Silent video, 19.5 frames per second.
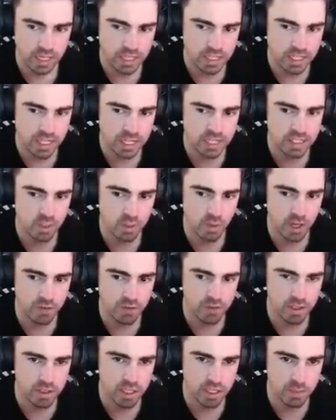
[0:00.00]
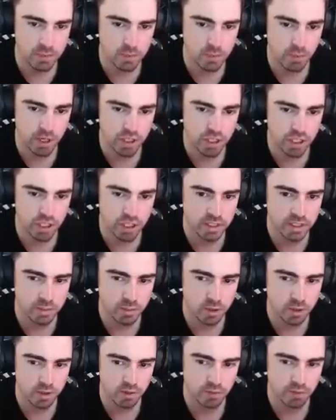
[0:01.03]
needs to wait for the team's pressure. Get
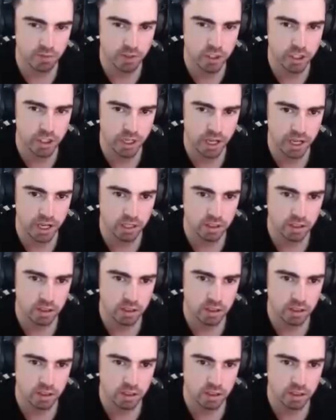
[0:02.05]
some vision out.